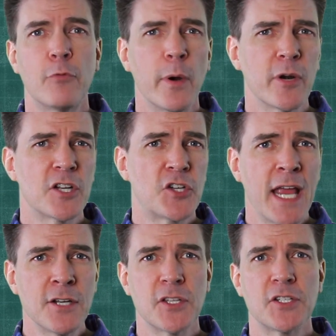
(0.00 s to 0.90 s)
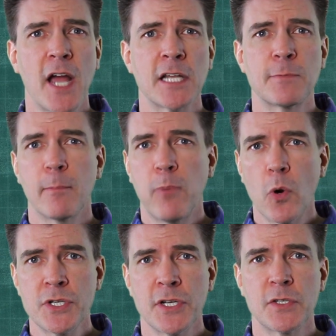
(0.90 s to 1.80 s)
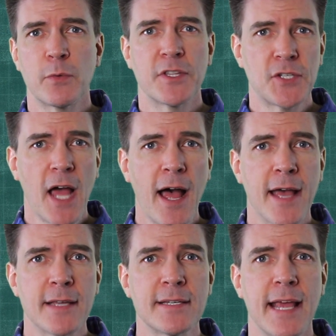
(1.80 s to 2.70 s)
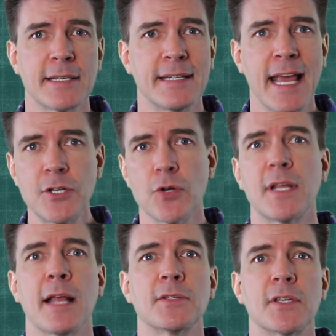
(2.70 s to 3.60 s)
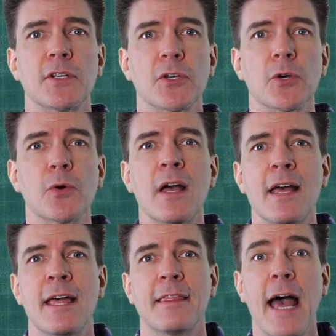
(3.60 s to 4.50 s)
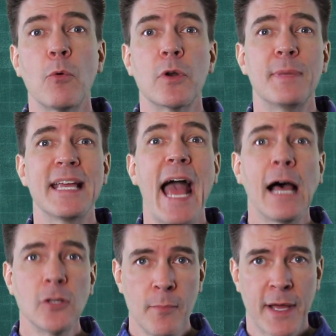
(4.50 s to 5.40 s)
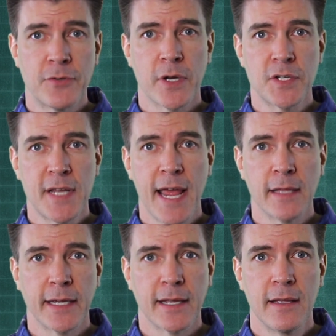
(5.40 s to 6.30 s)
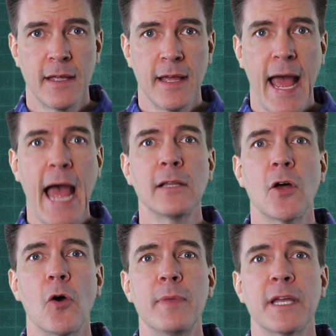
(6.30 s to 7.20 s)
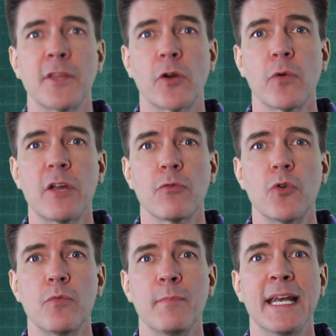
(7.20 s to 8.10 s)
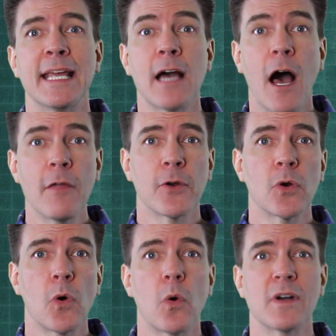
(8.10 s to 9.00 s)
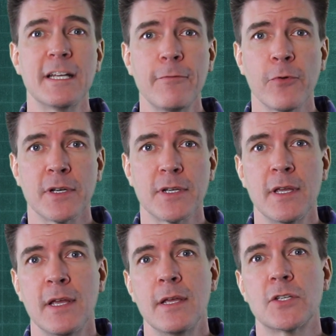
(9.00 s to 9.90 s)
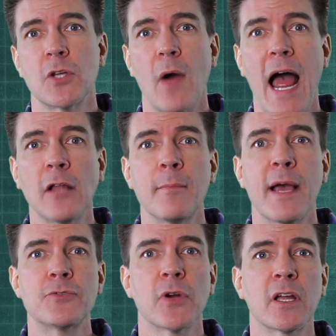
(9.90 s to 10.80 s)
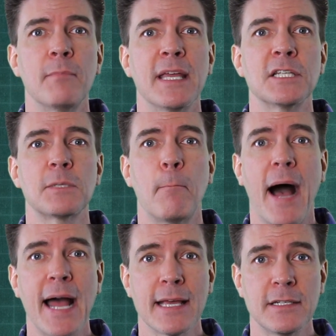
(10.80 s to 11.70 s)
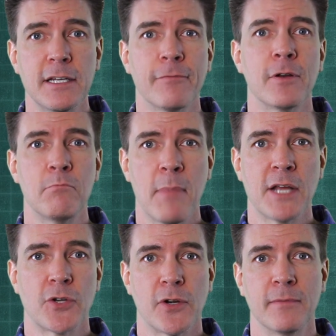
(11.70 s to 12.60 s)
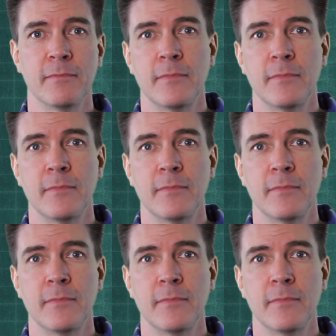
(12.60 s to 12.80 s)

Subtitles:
If we were to change the giant's proportions with size, as nature tends to do, that would be allometric scaling. Allo being the Greek root meaning other or different, so allometric means by a different measure.